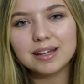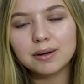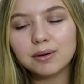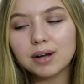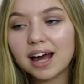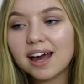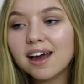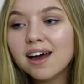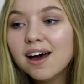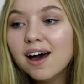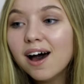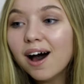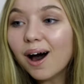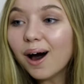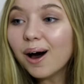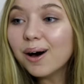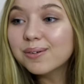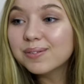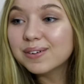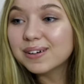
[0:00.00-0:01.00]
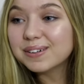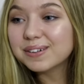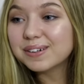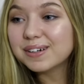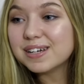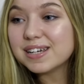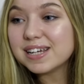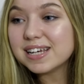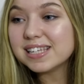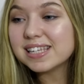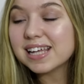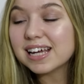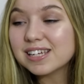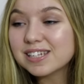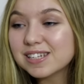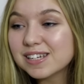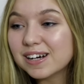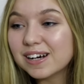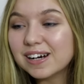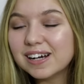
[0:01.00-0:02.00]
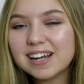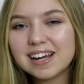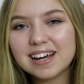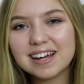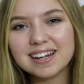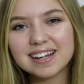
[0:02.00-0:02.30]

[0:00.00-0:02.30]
They were like, oh my god, is that Charlotte?